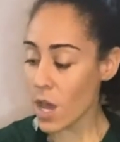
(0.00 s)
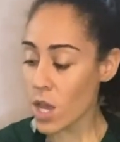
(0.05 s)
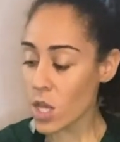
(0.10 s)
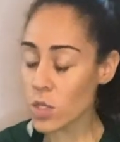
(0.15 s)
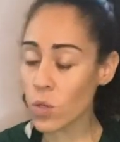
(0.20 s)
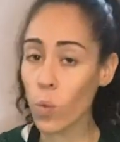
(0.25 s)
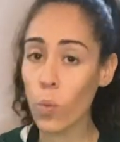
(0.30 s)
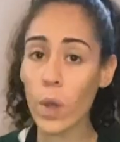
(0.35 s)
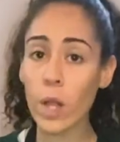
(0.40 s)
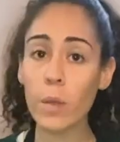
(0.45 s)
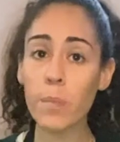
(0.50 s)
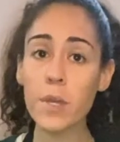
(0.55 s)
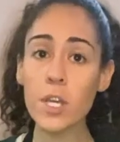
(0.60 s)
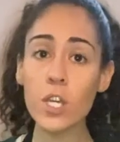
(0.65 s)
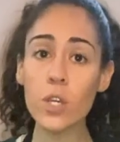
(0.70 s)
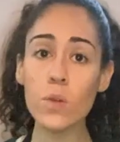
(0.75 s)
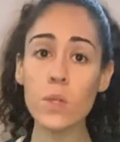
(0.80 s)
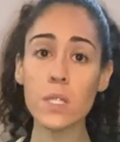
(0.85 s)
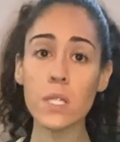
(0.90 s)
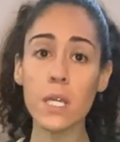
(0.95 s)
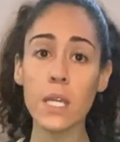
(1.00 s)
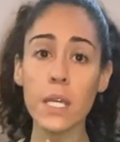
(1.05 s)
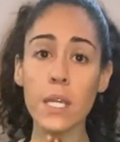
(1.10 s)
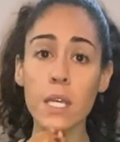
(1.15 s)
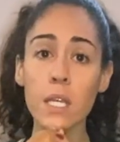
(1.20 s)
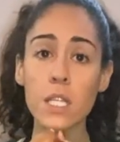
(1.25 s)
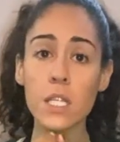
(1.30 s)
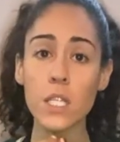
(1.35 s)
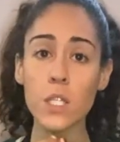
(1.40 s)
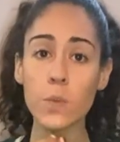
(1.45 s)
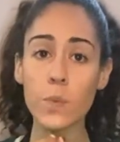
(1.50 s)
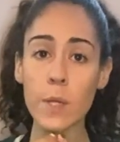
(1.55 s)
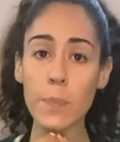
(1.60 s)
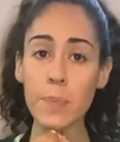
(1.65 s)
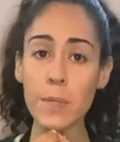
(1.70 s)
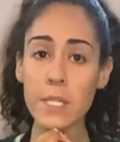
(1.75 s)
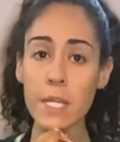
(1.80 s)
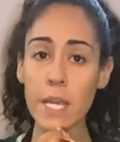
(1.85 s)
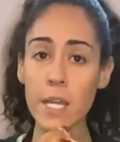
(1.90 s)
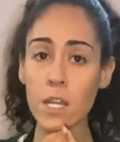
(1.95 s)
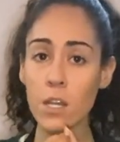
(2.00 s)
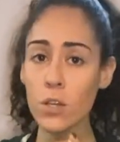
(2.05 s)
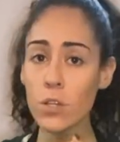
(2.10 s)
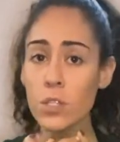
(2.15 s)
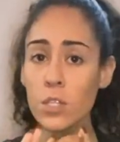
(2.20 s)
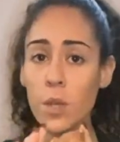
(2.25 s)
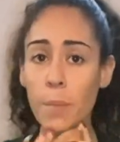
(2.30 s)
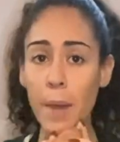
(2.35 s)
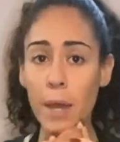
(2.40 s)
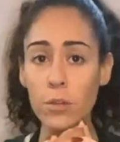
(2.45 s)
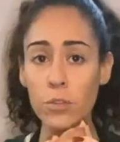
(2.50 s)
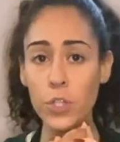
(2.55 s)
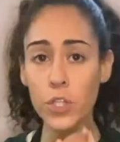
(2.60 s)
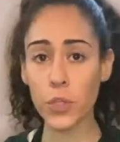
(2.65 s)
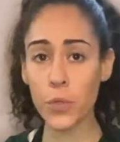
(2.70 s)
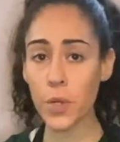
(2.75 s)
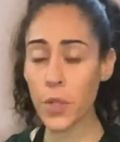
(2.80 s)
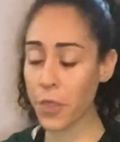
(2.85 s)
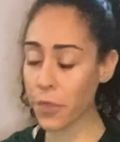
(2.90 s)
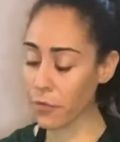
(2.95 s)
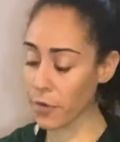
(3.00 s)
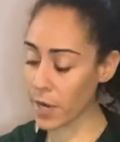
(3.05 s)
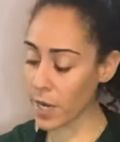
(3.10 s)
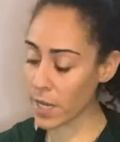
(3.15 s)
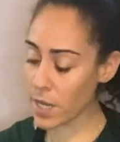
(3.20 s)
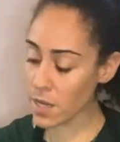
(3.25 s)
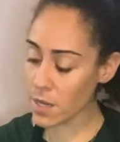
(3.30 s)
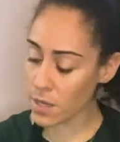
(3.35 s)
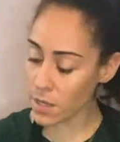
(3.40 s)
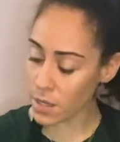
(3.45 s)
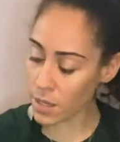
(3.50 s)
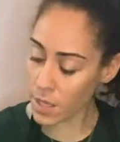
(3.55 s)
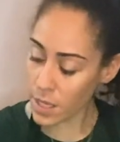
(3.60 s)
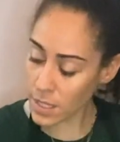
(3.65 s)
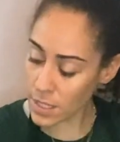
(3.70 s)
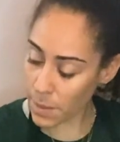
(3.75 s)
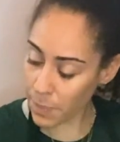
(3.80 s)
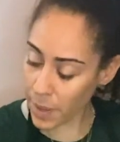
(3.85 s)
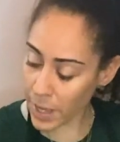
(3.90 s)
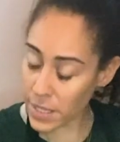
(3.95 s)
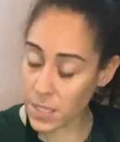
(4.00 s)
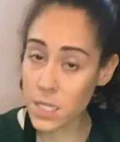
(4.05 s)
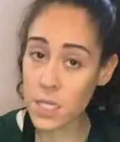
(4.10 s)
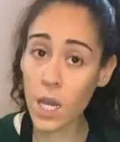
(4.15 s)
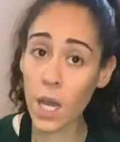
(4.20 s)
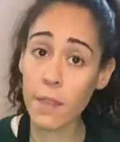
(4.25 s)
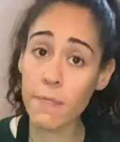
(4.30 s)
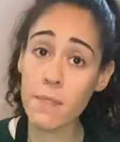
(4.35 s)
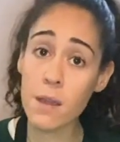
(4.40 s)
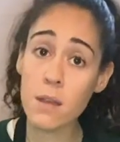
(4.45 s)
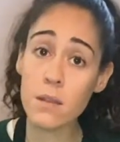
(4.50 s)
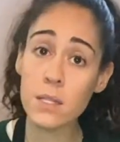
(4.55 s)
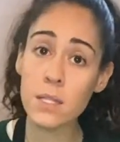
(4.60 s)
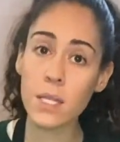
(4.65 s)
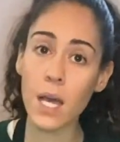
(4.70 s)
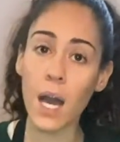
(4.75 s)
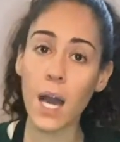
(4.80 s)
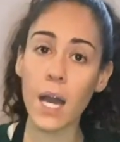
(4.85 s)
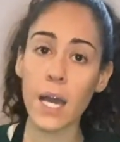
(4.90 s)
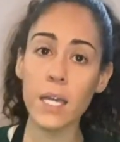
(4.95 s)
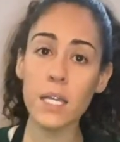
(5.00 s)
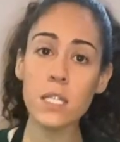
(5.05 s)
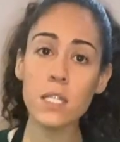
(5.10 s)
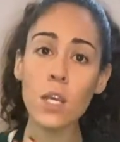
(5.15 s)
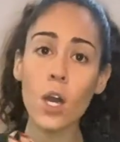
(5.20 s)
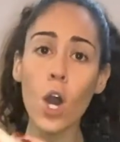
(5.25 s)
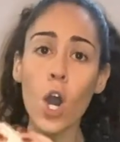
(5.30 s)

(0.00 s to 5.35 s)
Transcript: So we'll be using sweet potatoes, about 2 to 3, depending on their size,